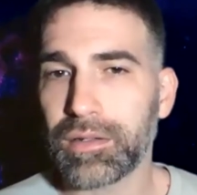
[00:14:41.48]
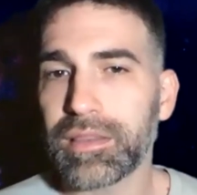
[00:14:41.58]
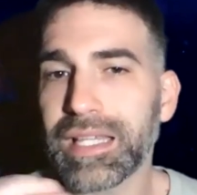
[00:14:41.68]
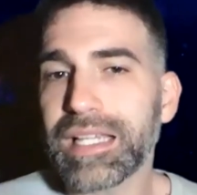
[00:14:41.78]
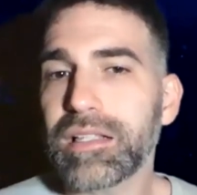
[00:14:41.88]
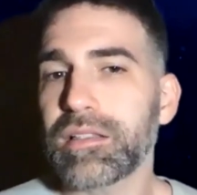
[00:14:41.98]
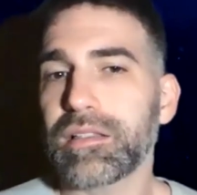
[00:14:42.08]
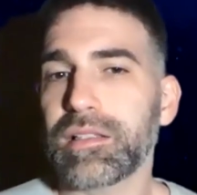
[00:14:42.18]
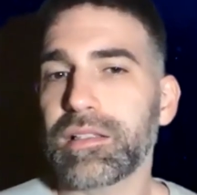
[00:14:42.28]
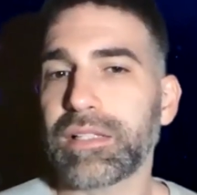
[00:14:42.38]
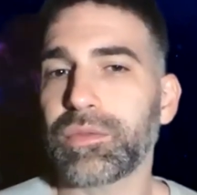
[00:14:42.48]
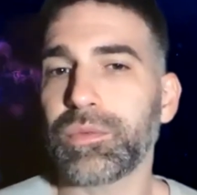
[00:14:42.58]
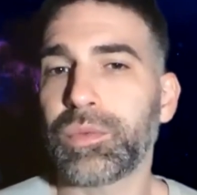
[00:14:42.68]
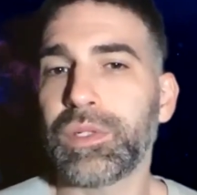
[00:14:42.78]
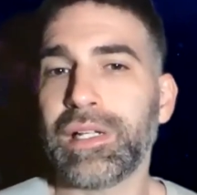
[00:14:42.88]
things that
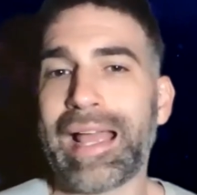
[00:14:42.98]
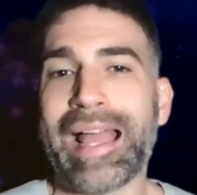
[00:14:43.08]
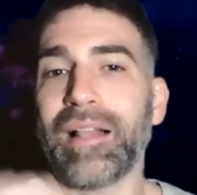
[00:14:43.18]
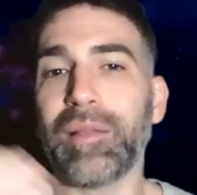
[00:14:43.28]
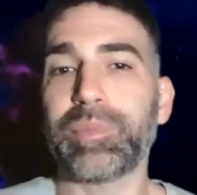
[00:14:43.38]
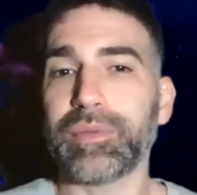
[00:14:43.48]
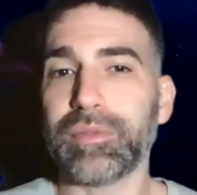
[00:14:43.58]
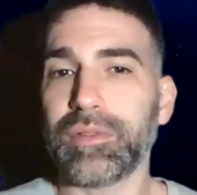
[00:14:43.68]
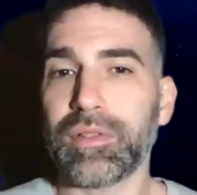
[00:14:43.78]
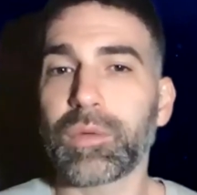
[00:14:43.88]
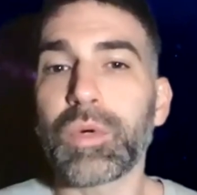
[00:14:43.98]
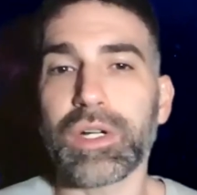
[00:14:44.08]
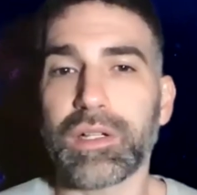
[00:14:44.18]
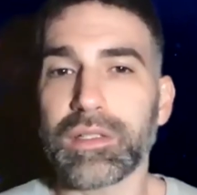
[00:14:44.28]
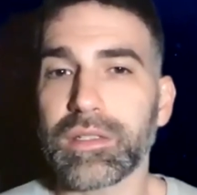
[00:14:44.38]
will help the
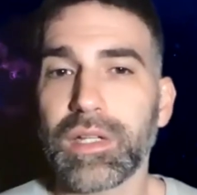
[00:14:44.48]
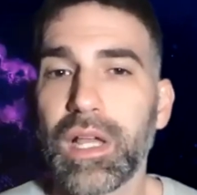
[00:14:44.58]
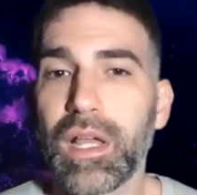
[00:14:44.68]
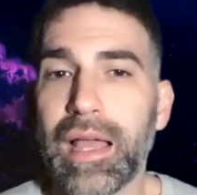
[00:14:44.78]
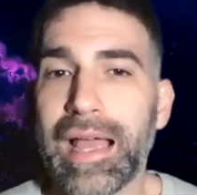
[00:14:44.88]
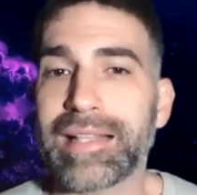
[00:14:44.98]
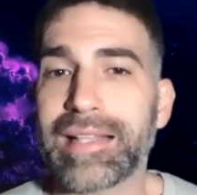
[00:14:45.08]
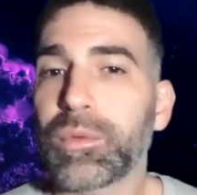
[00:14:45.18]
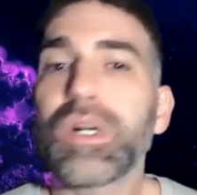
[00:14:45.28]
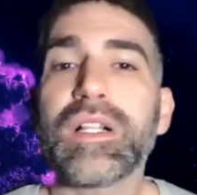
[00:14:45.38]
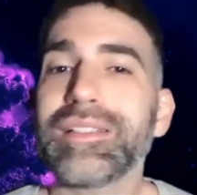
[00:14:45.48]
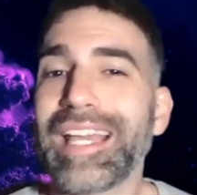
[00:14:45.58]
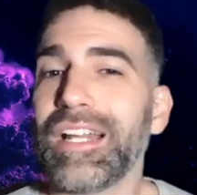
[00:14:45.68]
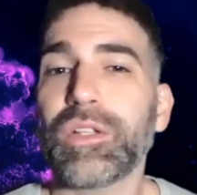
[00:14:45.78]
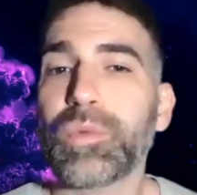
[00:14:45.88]
world, and the world
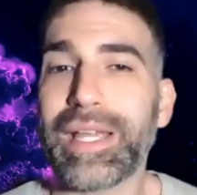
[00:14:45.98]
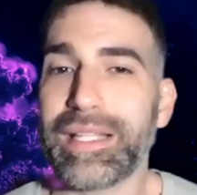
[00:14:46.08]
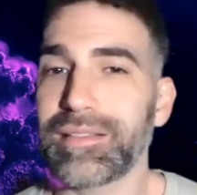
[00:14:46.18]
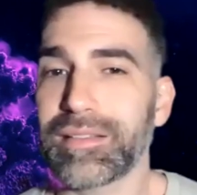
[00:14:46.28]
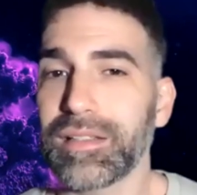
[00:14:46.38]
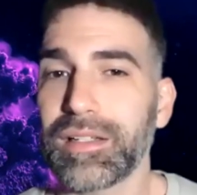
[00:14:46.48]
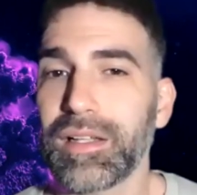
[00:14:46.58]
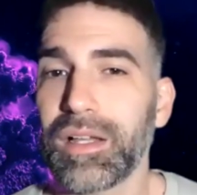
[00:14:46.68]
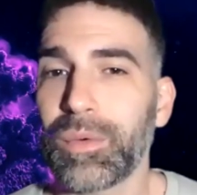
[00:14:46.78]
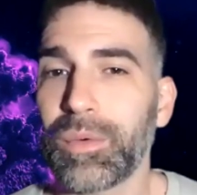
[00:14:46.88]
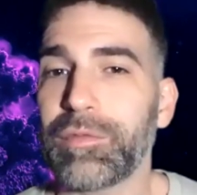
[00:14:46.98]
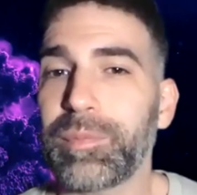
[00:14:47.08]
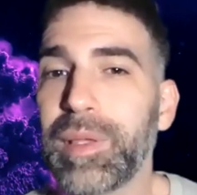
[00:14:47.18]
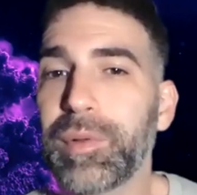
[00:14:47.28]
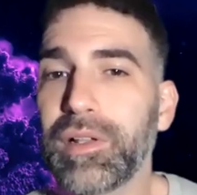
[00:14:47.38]
cannot wait. We have
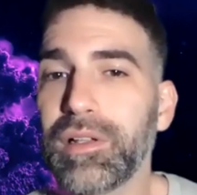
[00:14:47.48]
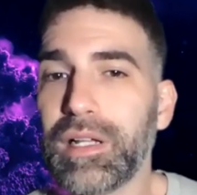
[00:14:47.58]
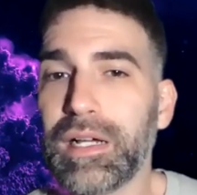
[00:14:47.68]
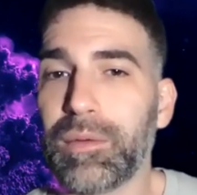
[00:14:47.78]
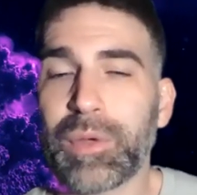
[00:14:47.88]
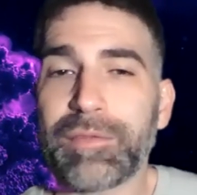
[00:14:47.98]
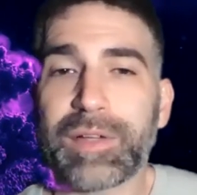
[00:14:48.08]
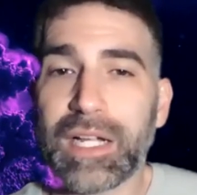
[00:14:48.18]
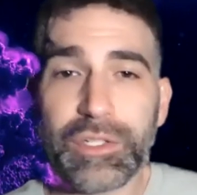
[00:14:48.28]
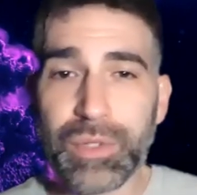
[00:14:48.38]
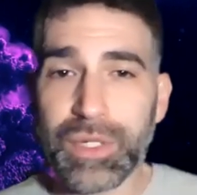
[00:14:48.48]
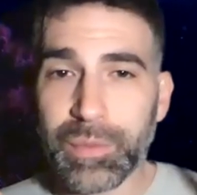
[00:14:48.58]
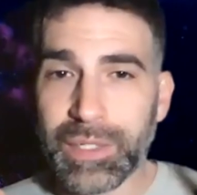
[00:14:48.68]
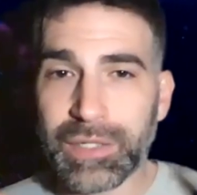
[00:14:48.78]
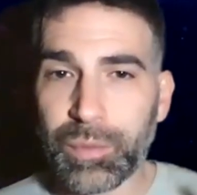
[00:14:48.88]
people, we have countries
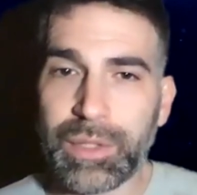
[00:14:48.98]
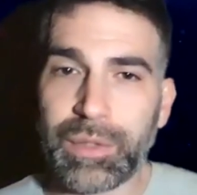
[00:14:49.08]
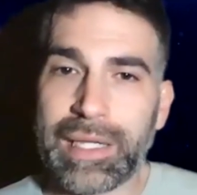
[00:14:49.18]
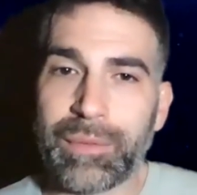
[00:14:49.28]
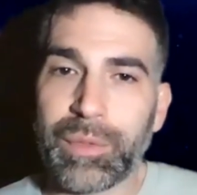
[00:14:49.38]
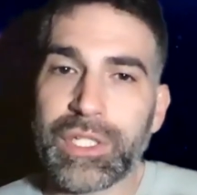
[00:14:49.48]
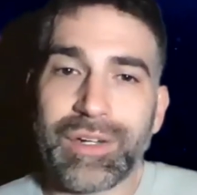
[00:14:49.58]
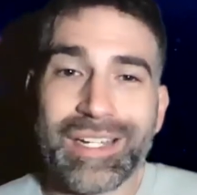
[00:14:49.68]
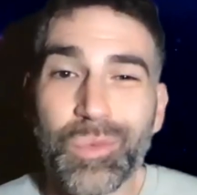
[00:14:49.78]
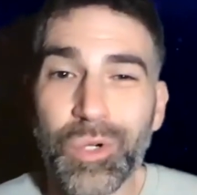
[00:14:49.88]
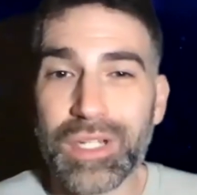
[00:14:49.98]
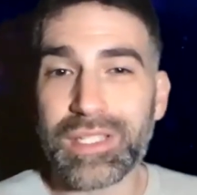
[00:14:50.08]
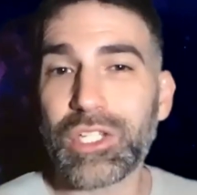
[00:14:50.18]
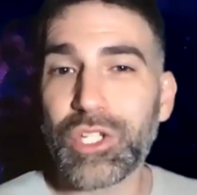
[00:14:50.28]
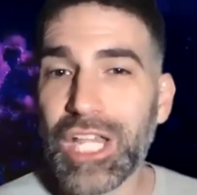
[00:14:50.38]
which are in war
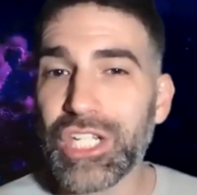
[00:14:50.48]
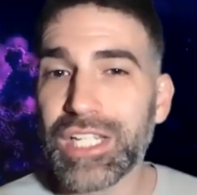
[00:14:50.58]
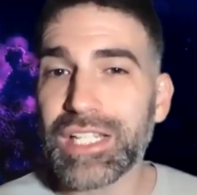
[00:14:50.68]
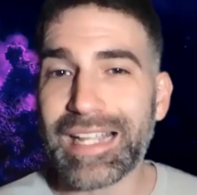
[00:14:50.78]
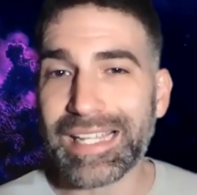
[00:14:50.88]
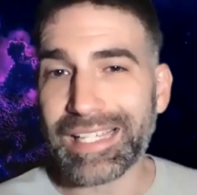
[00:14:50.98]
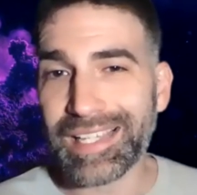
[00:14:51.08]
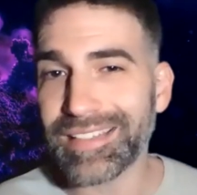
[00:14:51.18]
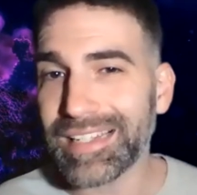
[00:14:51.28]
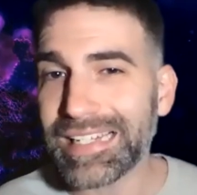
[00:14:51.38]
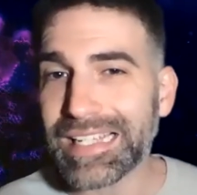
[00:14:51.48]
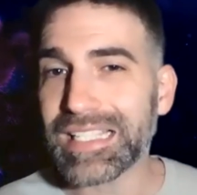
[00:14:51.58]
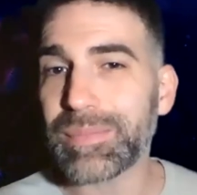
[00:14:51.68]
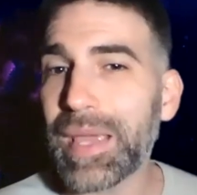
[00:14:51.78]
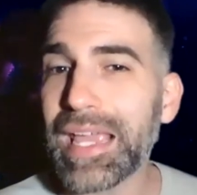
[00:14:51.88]
situations like Italy and
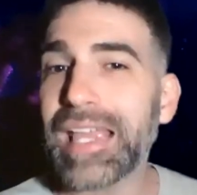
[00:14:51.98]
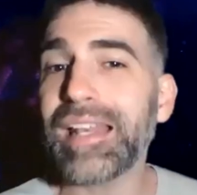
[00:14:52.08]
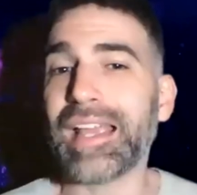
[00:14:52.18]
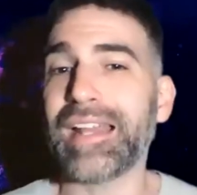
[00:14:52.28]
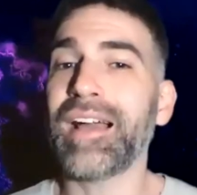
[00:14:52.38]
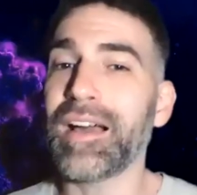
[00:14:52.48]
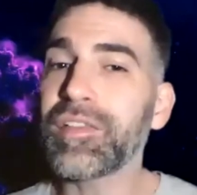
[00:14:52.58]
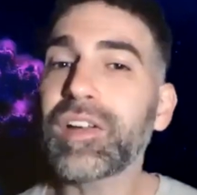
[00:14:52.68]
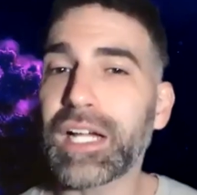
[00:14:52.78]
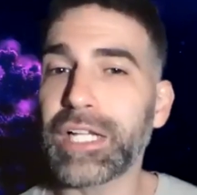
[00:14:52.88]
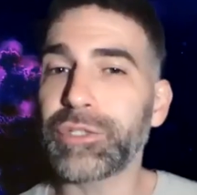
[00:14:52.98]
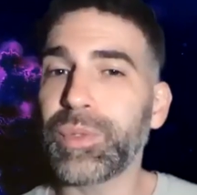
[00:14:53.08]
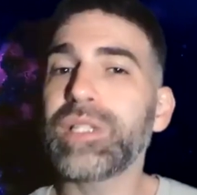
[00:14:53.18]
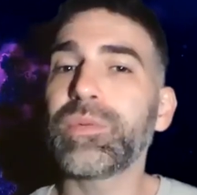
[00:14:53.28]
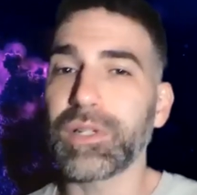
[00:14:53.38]
Spain, and other
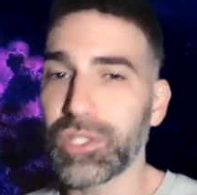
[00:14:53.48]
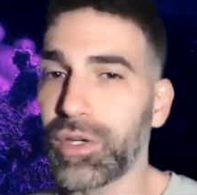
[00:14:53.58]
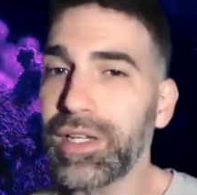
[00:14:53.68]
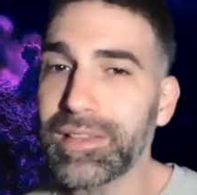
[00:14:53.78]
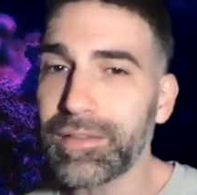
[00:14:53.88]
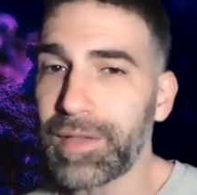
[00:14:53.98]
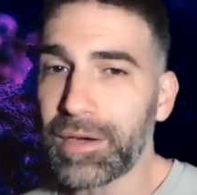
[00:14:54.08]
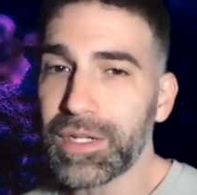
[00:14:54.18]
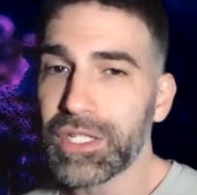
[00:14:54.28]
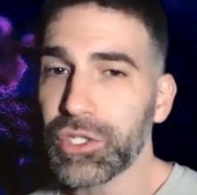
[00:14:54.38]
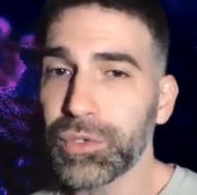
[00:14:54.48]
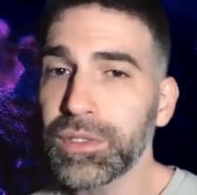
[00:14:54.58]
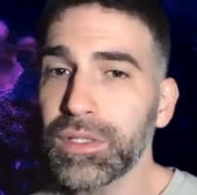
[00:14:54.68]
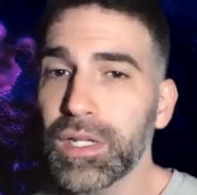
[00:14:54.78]
countries will join them very soon.